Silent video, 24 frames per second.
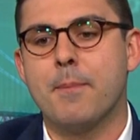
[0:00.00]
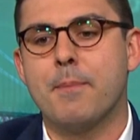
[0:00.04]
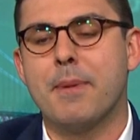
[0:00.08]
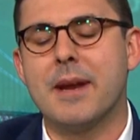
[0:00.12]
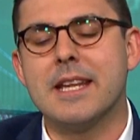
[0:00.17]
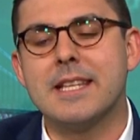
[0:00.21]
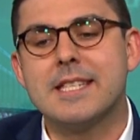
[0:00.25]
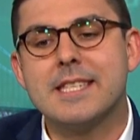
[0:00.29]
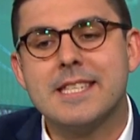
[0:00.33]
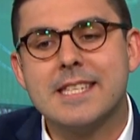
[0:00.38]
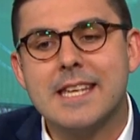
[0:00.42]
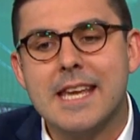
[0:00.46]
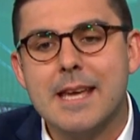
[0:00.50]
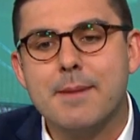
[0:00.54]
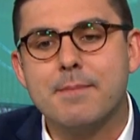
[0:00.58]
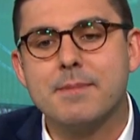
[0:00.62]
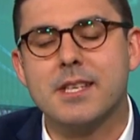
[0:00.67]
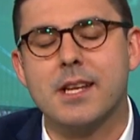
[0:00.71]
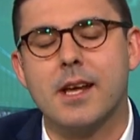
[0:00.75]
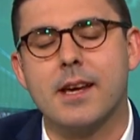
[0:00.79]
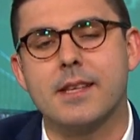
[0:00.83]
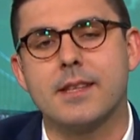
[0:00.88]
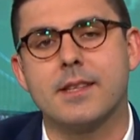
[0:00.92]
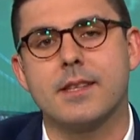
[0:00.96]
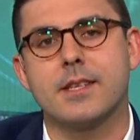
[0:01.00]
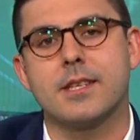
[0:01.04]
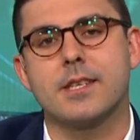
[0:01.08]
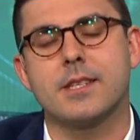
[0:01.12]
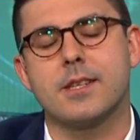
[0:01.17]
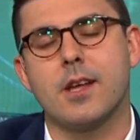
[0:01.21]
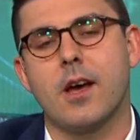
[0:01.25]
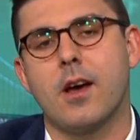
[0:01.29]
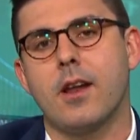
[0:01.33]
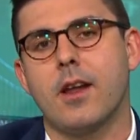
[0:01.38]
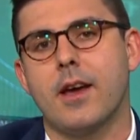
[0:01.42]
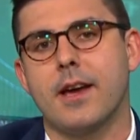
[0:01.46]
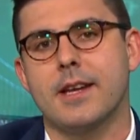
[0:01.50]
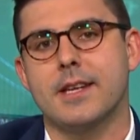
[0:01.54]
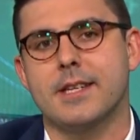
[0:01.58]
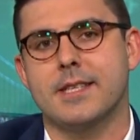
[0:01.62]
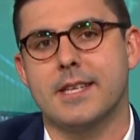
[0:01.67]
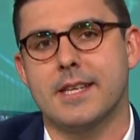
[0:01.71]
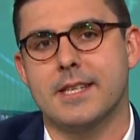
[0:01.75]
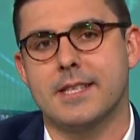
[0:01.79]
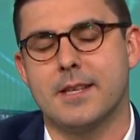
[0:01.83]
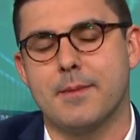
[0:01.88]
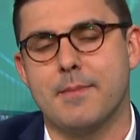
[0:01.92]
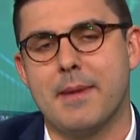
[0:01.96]
But it seems like the Starliner
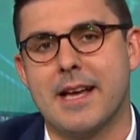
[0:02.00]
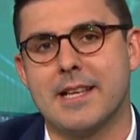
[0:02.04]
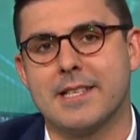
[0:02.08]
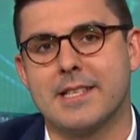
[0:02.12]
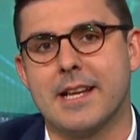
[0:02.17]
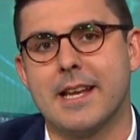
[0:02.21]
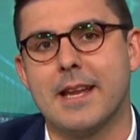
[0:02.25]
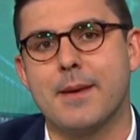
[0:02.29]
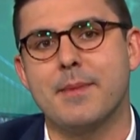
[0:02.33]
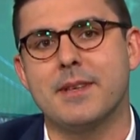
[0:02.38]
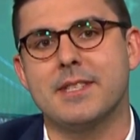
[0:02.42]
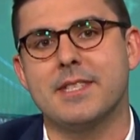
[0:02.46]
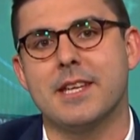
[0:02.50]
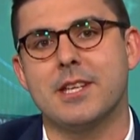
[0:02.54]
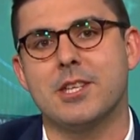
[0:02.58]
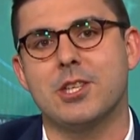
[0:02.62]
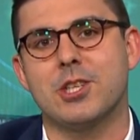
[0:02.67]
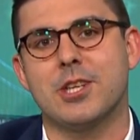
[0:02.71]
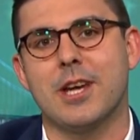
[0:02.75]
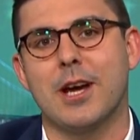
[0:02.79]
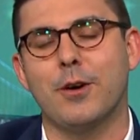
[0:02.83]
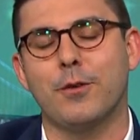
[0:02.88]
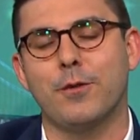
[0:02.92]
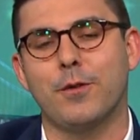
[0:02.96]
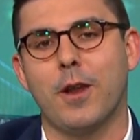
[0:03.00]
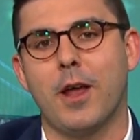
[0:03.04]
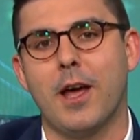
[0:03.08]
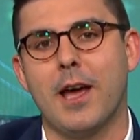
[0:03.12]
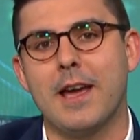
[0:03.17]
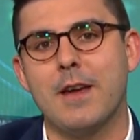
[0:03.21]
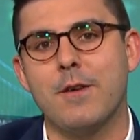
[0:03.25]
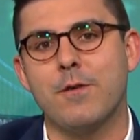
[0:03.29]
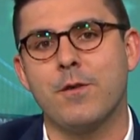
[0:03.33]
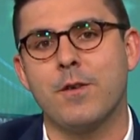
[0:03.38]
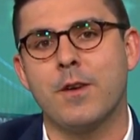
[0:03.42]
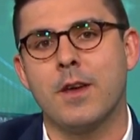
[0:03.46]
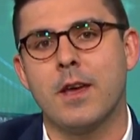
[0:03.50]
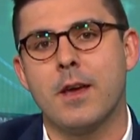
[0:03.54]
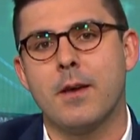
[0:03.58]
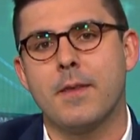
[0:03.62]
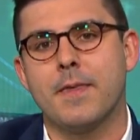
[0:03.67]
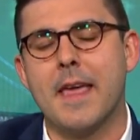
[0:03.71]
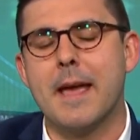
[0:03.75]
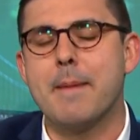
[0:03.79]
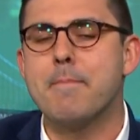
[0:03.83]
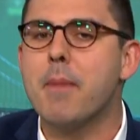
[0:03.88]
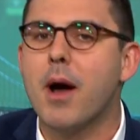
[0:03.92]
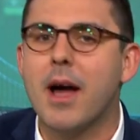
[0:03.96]
system has a limited shelf life.
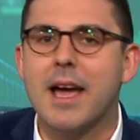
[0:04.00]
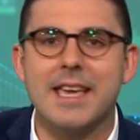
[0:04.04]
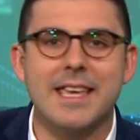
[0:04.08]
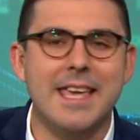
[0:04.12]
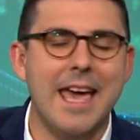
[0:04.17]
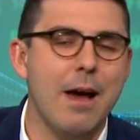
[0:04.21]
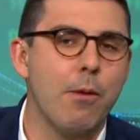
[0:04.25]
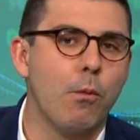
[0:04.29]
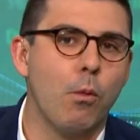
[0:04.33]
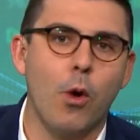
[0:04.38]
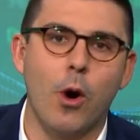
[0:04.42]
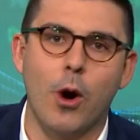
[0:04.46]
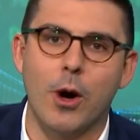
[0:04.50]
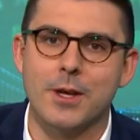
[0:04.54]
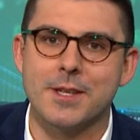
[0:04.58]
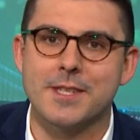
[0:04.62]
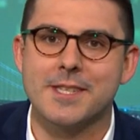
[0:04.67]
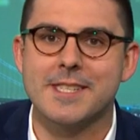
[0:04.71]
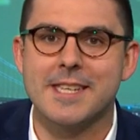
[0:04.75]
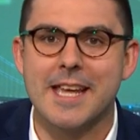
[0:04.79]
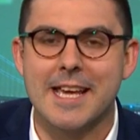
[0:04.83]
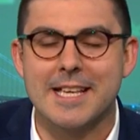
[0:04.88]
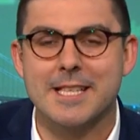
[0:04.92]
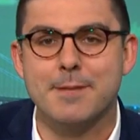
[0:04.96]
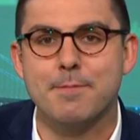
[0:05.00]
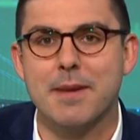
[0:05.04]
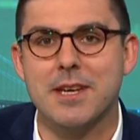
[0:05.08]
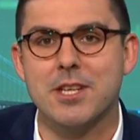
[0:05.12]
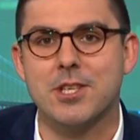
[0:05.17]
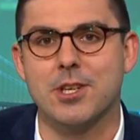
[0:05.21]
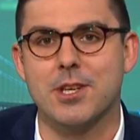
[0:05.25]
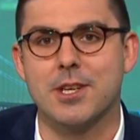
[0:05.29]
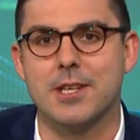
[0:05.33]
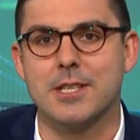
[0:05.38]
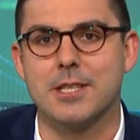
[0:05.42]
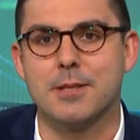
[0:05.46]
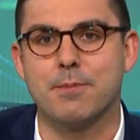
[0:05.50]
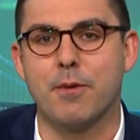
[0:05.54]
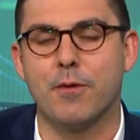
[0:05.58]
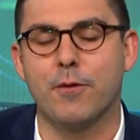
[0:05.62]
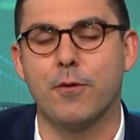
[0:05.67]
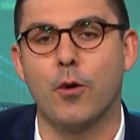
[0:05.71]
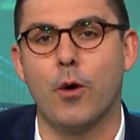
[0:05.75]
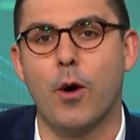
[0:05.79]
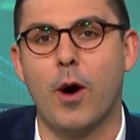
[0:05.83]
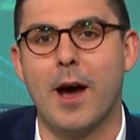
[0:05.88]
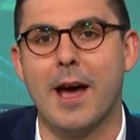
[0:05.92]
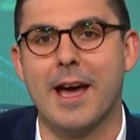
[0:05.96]
They might get, 6 missions
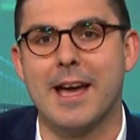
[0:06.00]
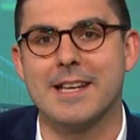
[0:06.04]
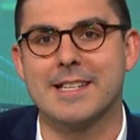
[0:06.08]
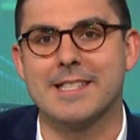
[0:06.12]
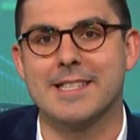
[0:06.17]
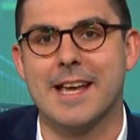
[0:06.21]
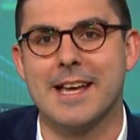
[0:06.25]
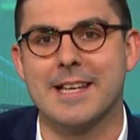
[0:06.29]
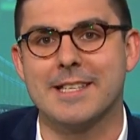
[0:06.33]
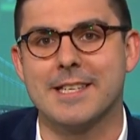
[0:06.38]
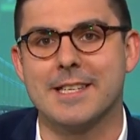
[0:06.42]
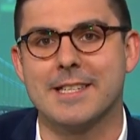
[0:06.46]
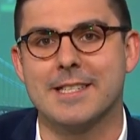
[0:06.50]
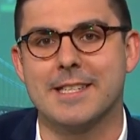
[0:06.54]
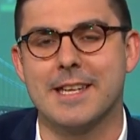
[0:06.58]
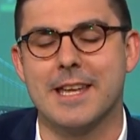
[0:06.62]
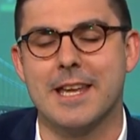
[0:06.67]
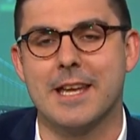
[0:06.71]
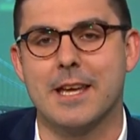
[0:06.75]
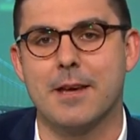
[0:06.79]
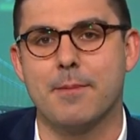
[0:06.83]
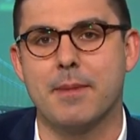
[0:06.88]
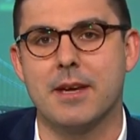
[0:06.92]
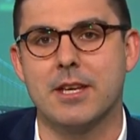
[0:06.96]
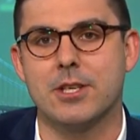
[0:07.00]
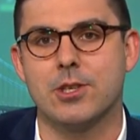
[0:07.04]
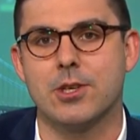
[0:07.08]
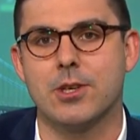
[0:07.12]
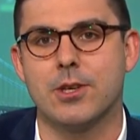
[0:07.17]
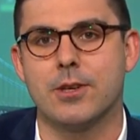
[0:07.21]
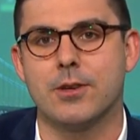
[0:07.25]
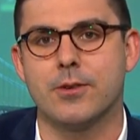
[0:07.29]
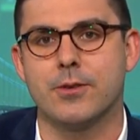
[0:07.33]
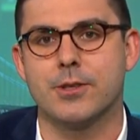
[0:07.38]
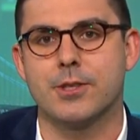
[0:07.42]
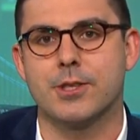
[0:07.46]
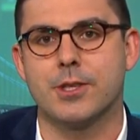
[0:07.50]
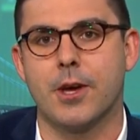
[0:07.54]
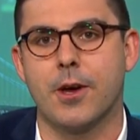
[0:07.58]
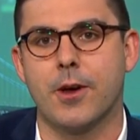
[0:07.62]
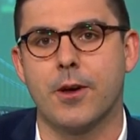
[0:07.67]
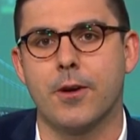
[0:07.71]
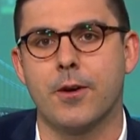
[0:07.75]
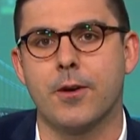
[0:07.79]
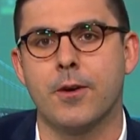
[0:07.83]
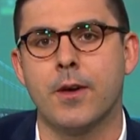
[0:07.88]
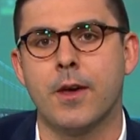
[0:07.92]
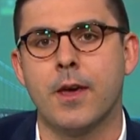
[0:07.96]
before ISS is decommissioned or
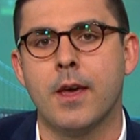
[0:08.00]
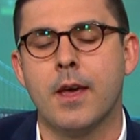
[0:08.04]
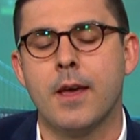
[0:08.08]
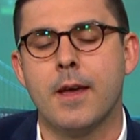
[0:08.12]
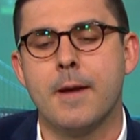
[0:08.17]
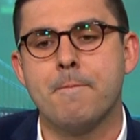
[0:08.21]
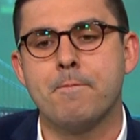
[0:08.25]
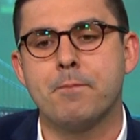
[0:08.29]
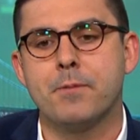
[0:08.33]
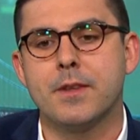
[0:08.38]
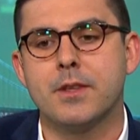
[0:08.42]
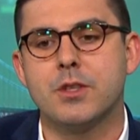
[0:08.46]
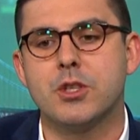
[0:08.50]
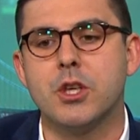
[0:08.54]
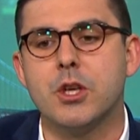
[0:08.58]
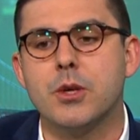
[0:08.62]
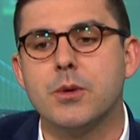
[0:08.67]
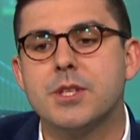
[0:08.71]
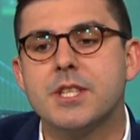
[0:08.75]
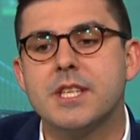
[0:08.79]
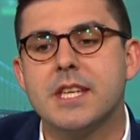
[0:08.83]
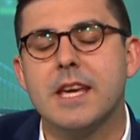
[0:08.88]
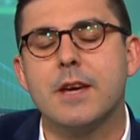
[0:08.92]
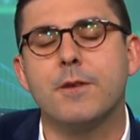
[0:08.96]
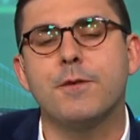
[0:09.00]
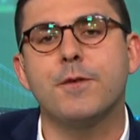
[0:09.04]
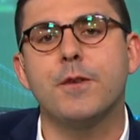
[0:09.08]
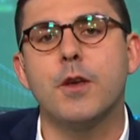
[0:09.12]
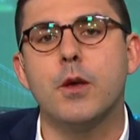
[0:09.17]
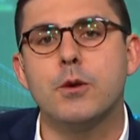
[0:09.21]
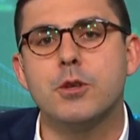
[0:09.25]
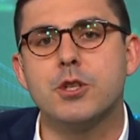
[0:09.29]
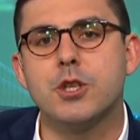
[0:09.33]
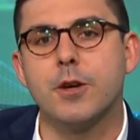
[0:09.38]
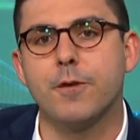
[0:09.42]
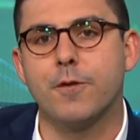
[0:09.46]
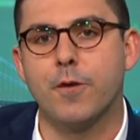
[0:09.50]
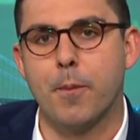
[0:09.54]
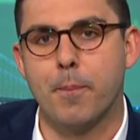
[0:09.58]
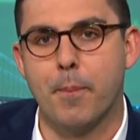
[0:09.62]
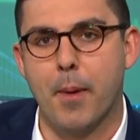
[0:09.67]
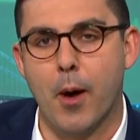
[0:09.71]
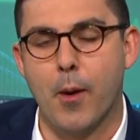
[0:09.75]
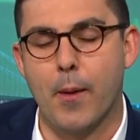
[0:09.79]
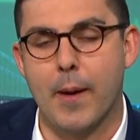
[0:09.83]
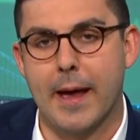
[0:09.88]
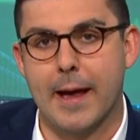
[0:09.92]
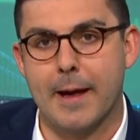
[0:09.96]
so. Do you see a future for
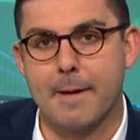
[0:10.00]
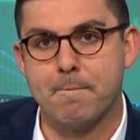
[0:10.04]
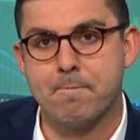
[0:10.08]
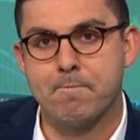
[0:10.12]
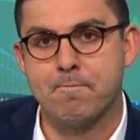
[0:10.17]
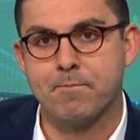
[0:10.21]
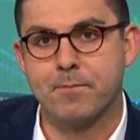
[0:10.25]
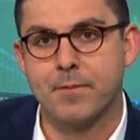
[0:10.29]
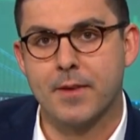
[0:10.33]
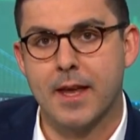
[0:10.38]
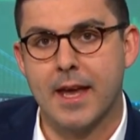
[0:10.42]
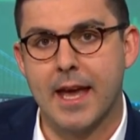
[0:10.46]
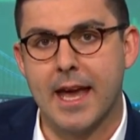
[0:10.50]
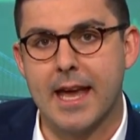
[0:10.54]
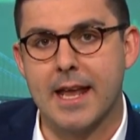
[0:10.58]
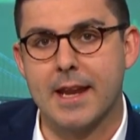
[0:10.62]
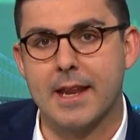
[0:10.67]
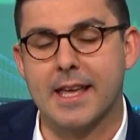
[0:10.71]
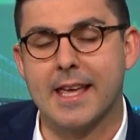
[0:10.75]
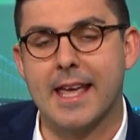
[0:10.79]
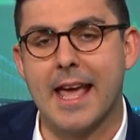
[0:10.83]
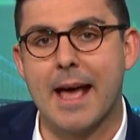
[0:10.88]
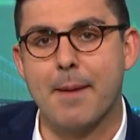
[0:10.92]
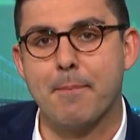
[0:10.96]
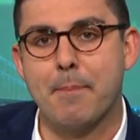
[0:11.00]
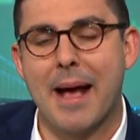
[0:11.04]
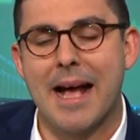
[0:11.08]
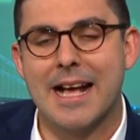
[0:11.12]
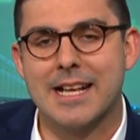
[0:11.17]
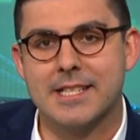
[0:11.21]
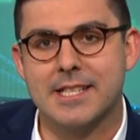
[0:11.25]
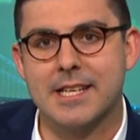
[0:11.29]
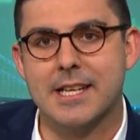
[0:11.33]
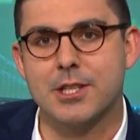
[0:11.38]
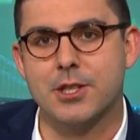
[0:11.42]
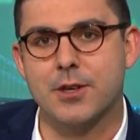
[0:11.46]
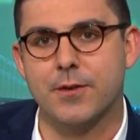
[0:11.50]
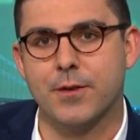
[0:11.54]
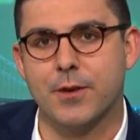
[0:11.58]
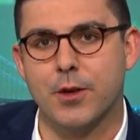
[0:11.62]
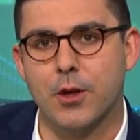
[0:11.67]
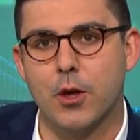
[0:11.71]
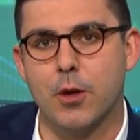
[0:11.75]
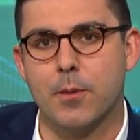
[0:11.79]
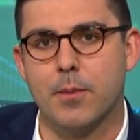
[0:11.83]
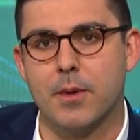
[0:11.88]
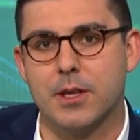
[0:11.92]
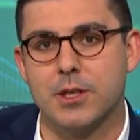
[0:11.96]
Boeing in the passage of
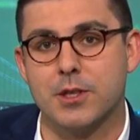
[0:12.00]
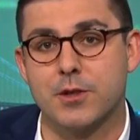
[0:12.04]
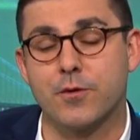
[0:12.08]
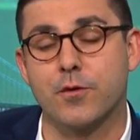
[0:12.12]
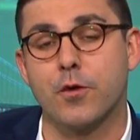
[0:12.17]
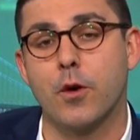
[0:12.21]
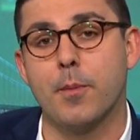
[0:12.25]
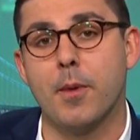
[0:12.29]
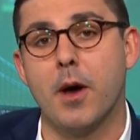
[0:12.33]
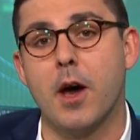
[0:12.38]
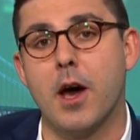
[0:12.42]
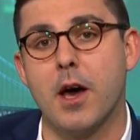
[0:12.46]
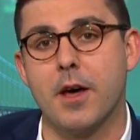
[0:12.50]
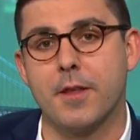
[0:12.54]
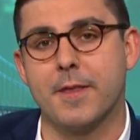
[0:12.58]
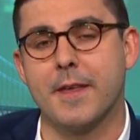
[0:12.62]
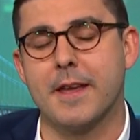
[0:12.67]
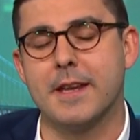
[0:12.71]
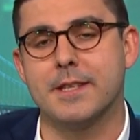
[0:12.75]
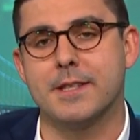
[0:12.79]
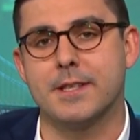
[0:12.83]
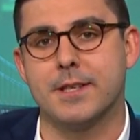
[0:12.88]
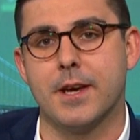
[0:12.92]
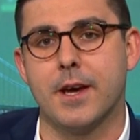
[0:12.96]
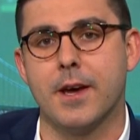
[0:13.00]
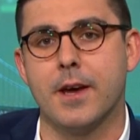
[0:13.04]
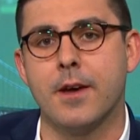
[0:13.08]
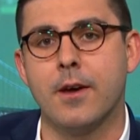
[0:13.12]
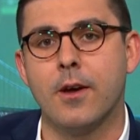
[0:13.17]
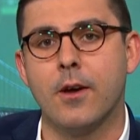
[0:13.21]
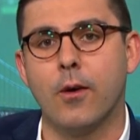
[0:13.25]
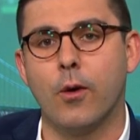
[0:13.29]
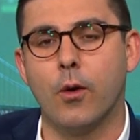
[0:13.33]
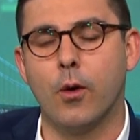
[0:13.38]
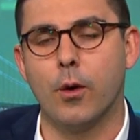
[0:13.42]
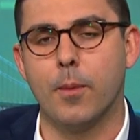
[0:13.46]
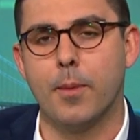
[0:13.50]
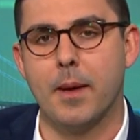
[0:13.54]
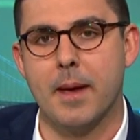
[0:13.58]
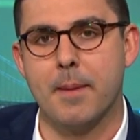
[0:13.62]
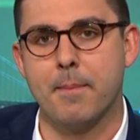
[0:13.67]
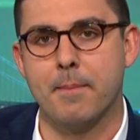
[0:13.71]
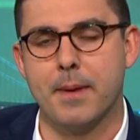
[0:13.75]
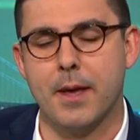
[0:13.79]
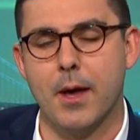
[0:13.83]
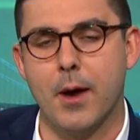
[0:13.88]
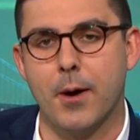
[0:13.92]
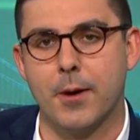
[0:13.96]
humans from Earth into orbit
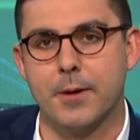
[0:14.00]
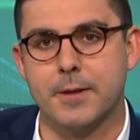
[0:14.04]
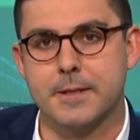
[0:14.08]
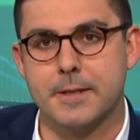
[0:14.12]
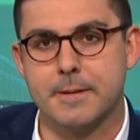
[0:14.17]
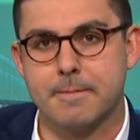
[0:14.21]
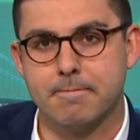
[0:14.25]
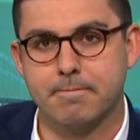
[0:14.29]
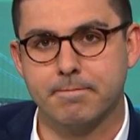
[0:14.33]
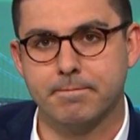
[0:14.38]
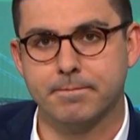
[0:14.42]
and beyond?